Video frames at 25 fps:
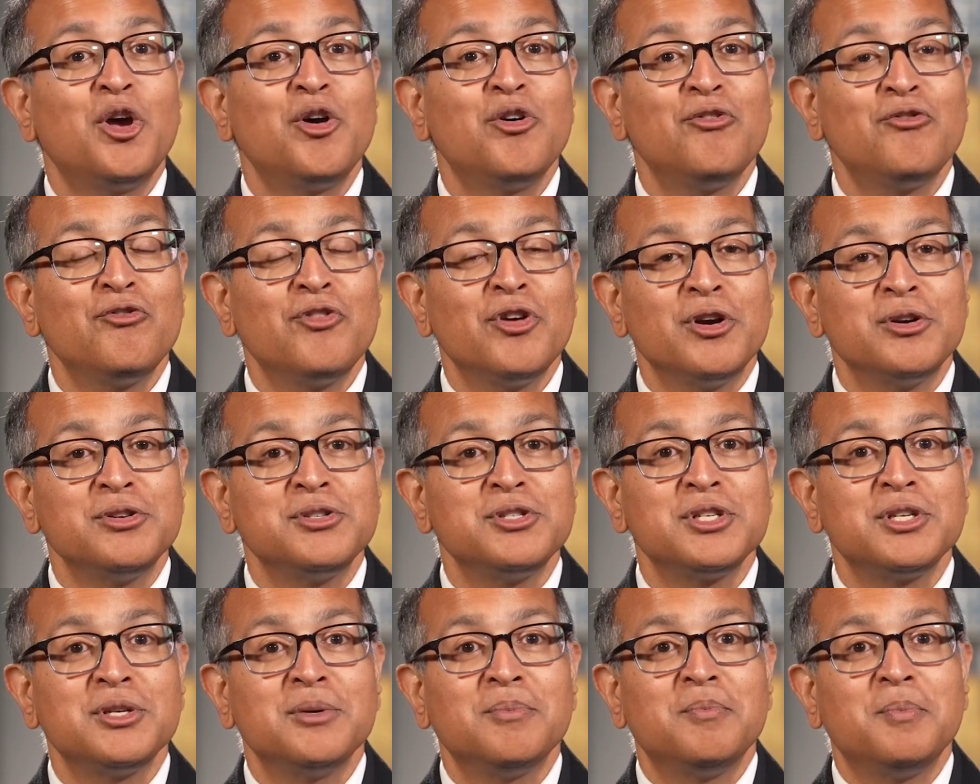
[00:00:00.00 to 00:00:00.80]

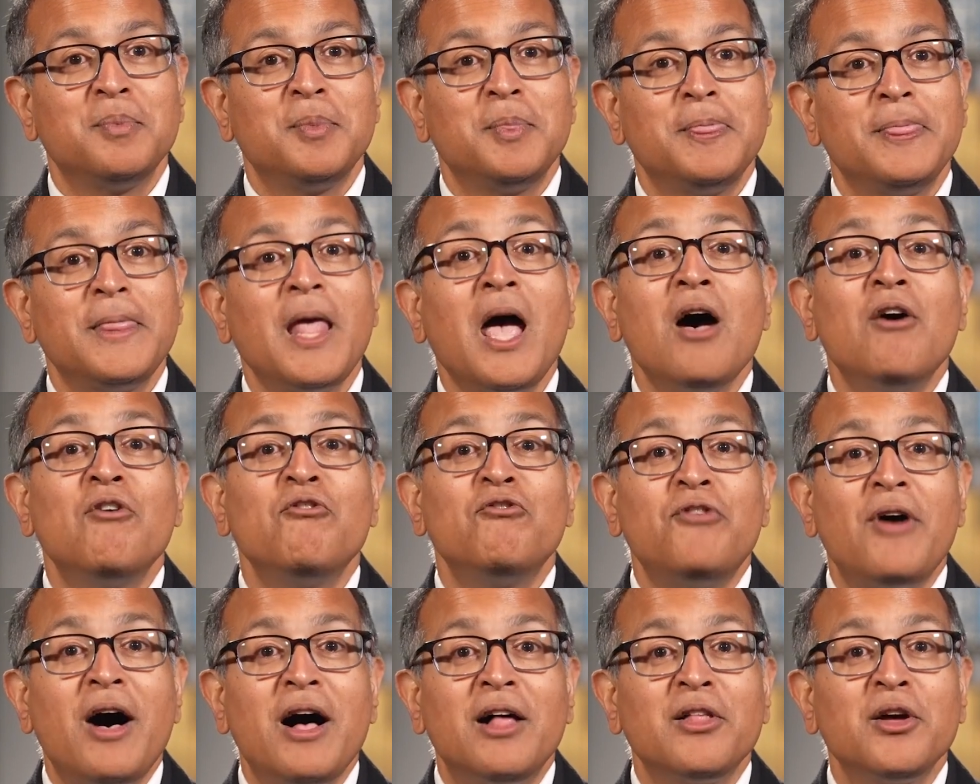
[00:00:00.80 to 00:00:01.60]
First,
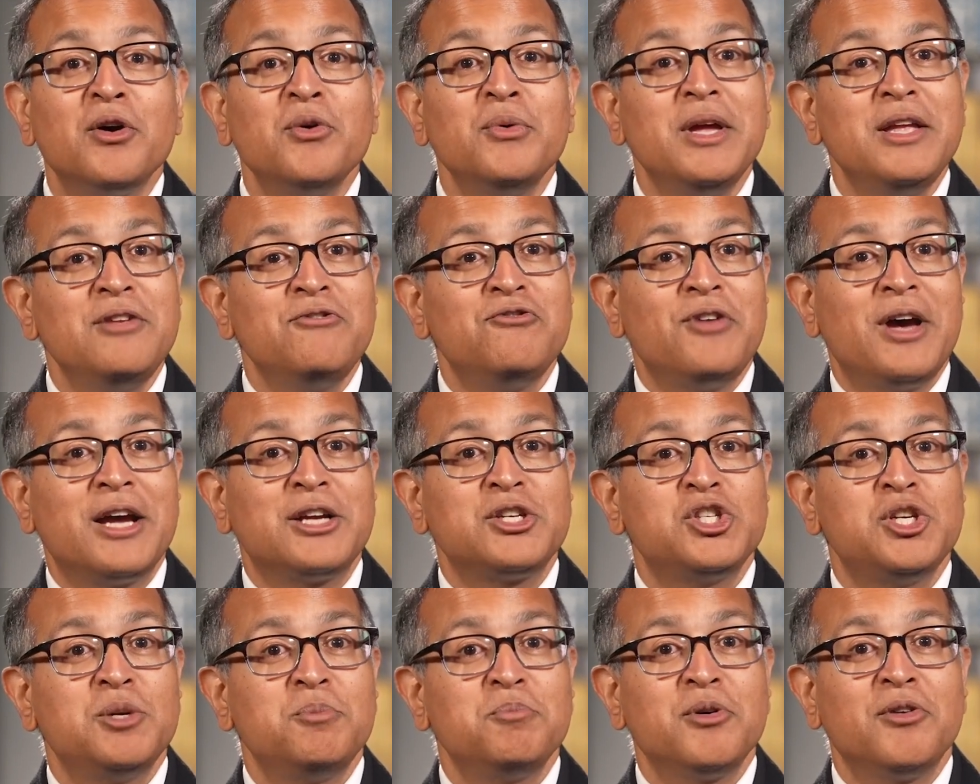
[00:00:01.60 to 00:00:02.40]
follow
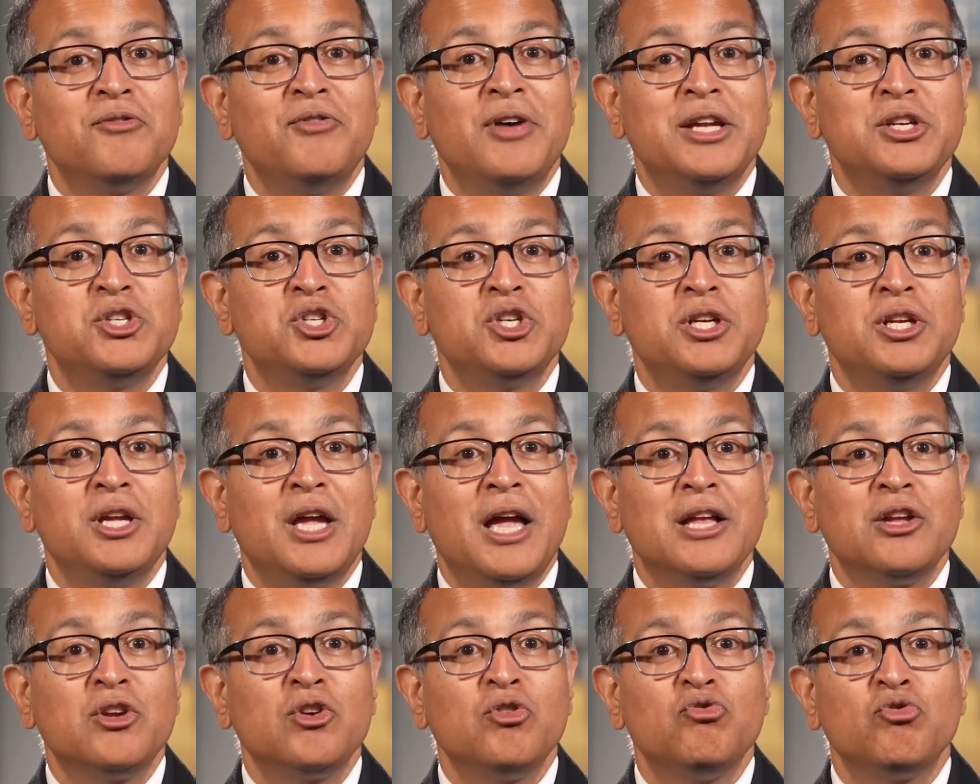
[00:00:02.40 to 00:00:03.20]
infection prevention
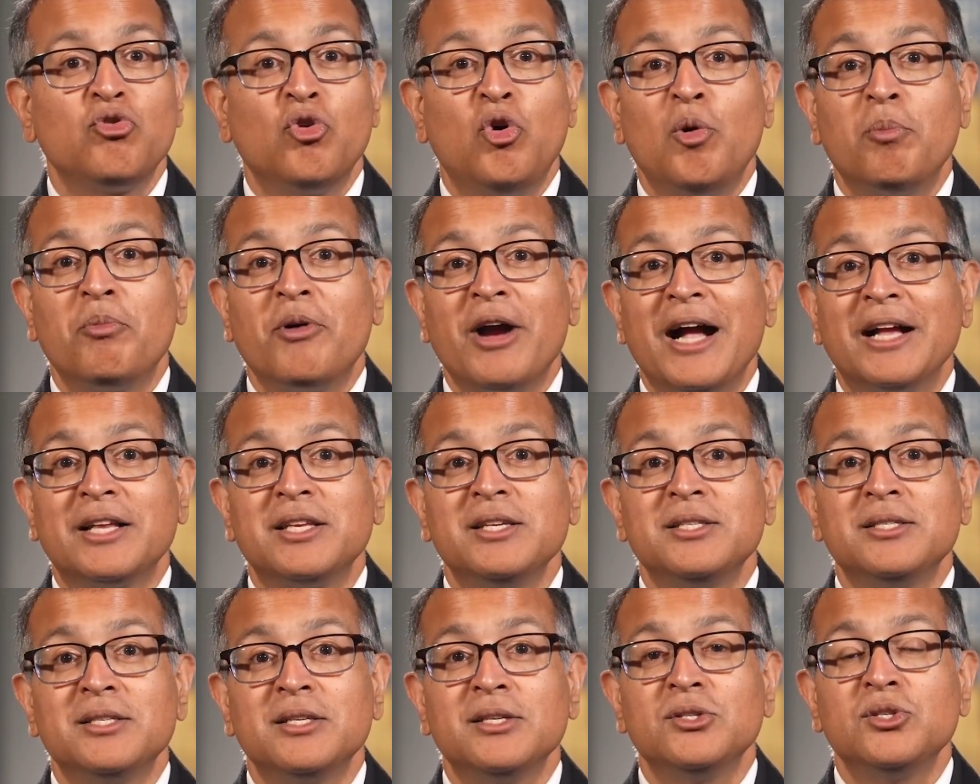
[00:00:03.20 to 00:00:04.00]
and control
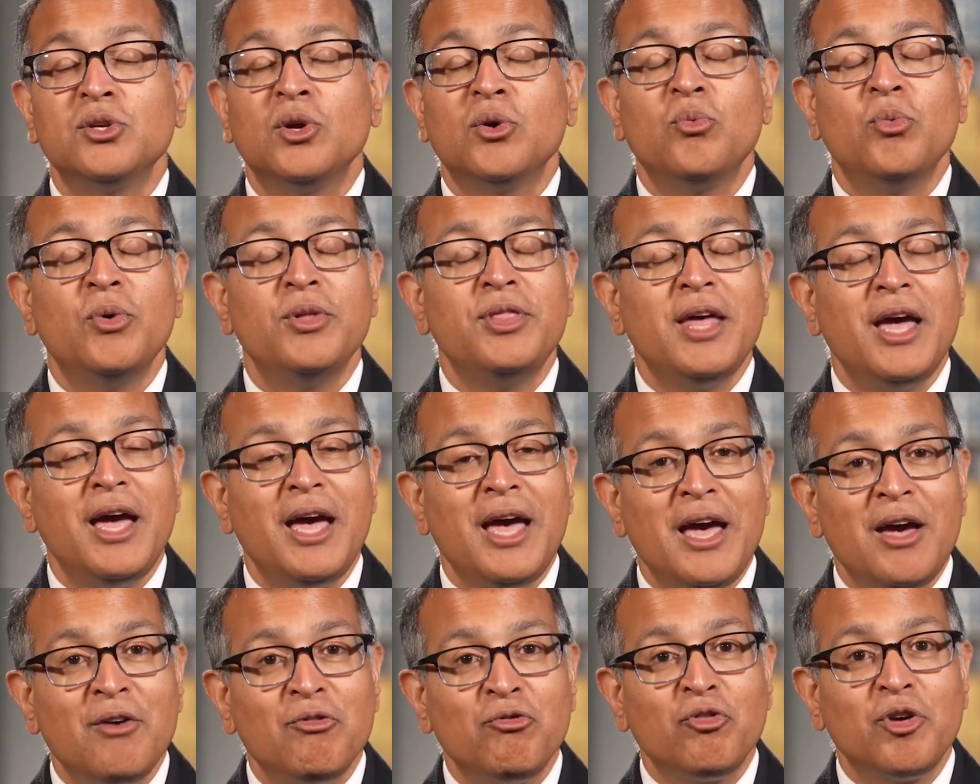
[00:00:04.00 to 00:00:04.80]
practices with
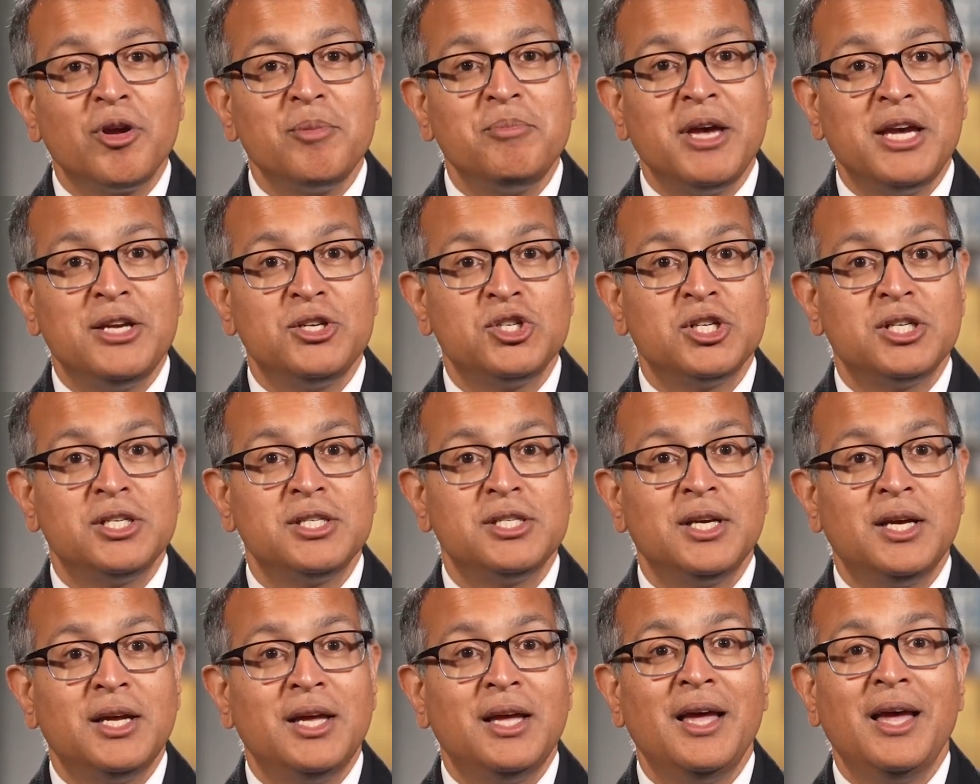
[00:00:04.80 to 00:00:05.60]
every
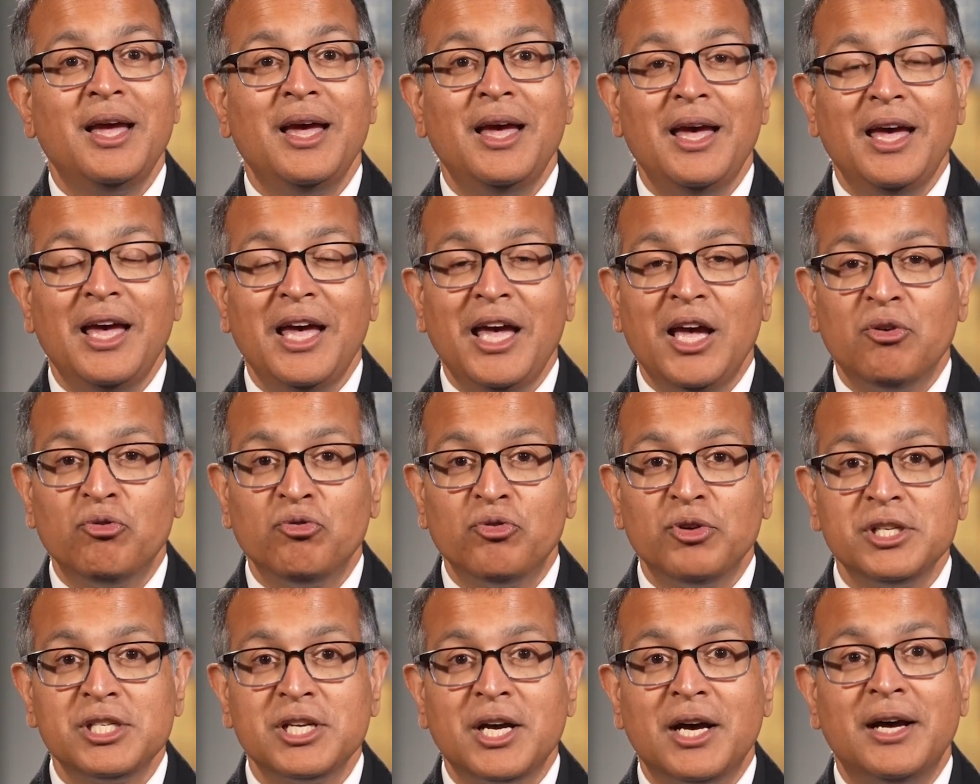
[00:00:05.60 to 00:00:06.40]
patient,
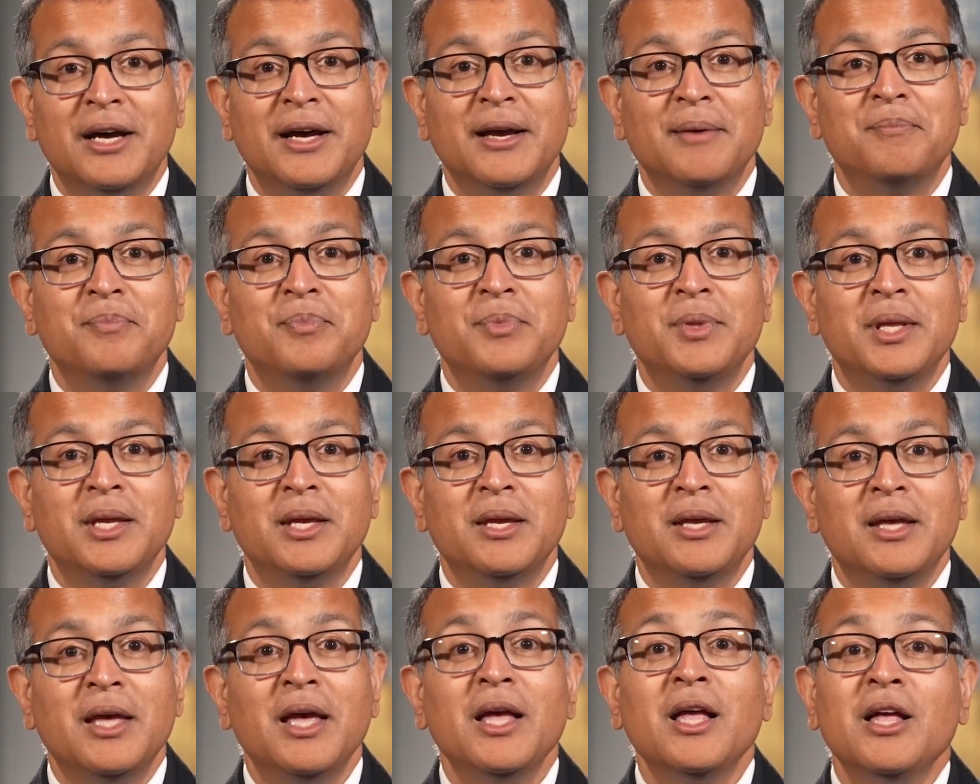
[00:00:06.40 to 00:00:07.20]
every time.
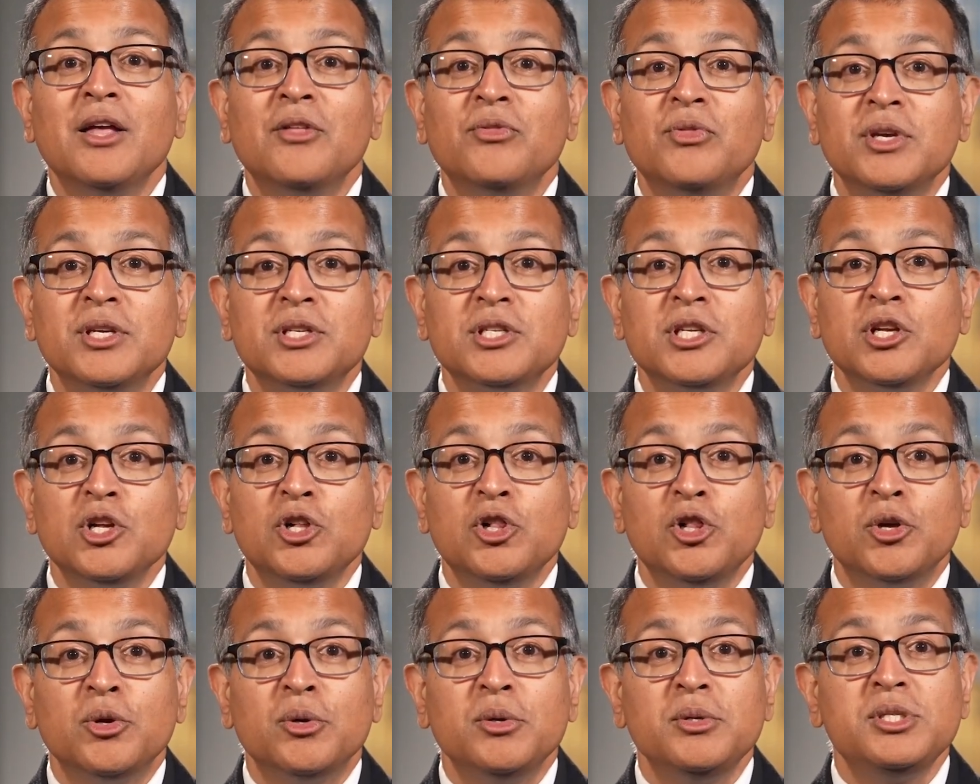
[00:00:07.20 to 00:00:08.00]
This
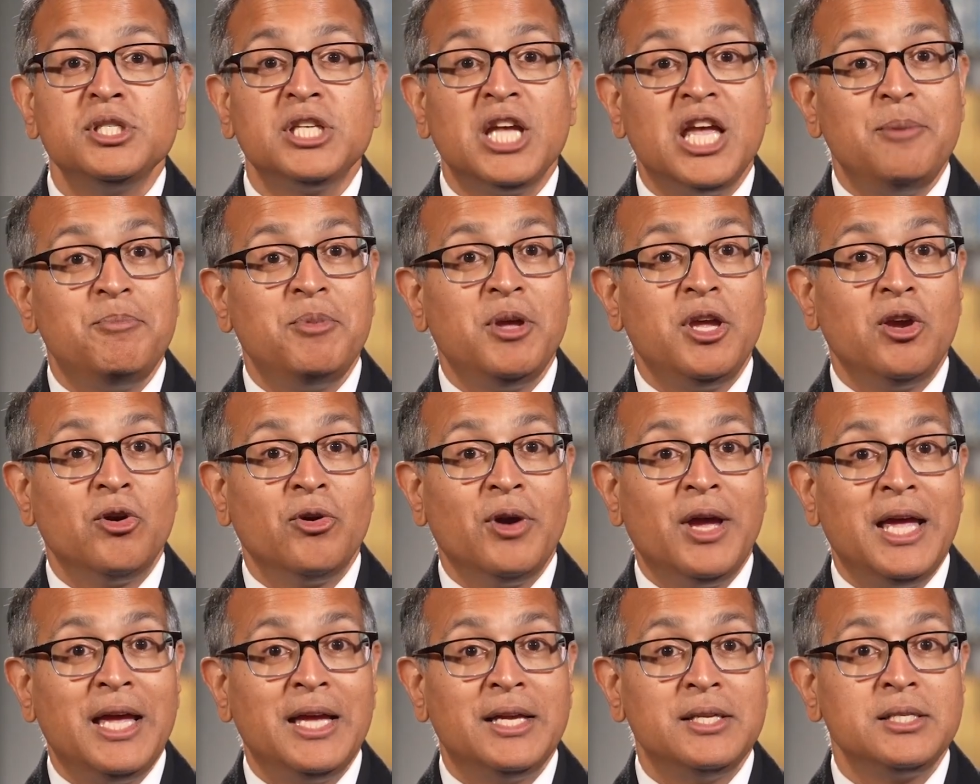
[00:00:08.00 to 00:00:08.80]
includes keeping your
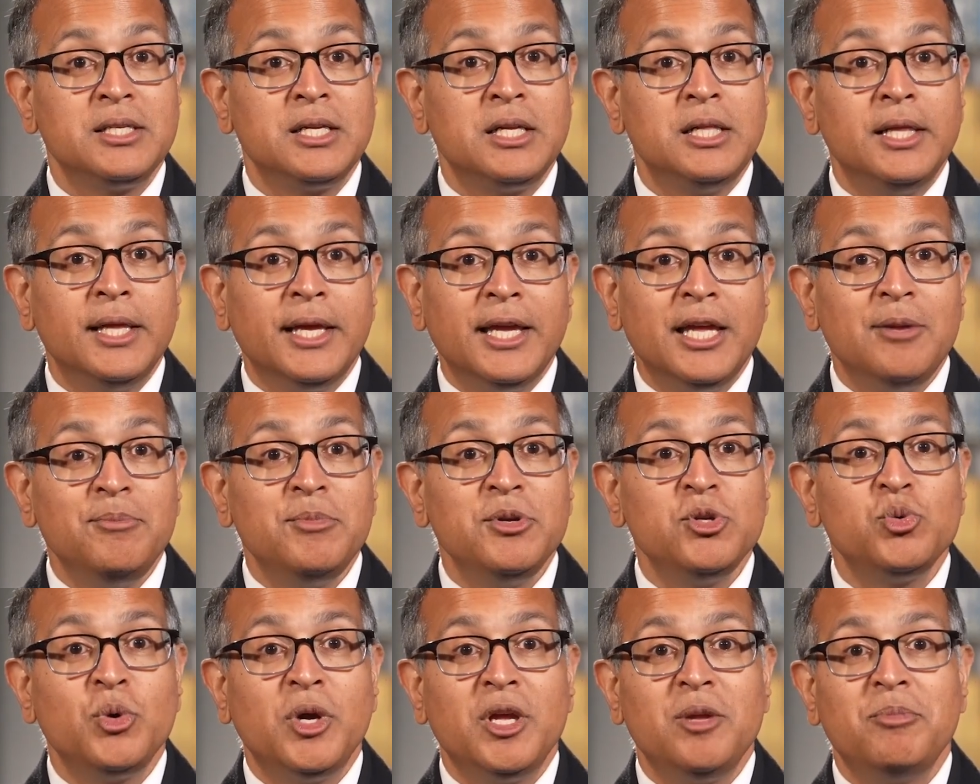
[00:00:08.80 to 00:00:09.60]
hands clean
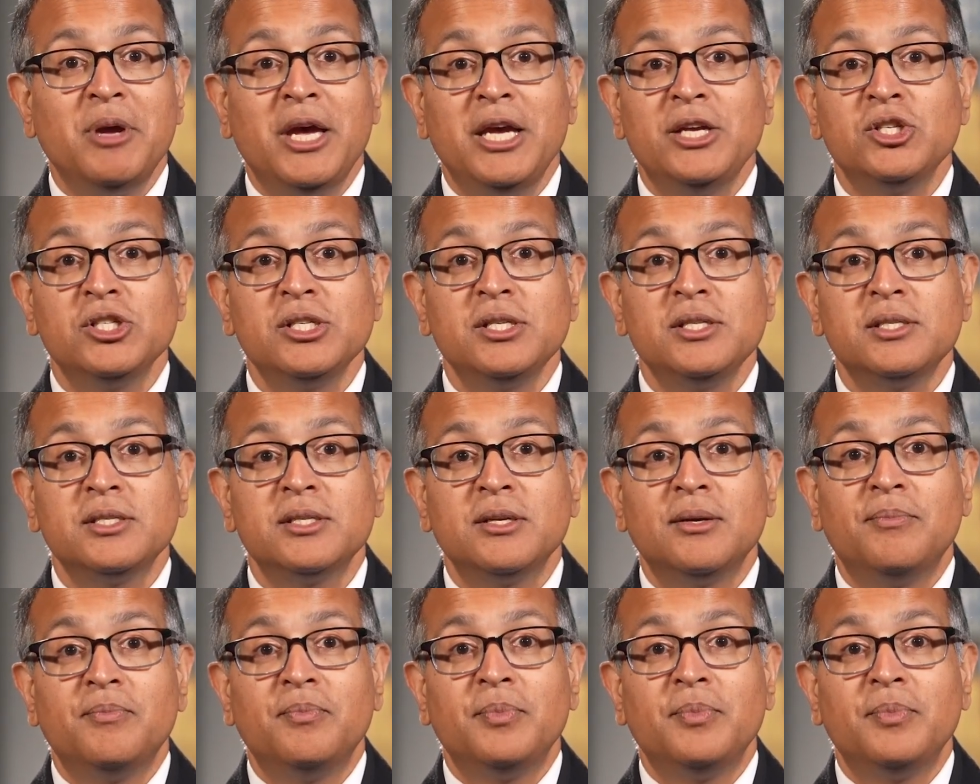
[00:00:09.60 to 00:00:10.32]
between patients,